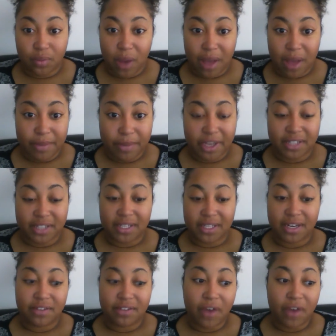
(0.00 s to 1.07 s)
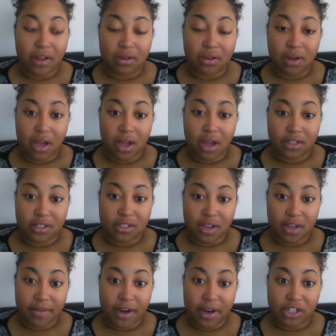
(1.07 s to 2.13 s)
Why? Because they didn't follow God's
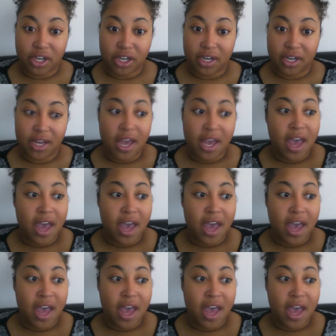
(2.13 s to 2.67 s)
direction.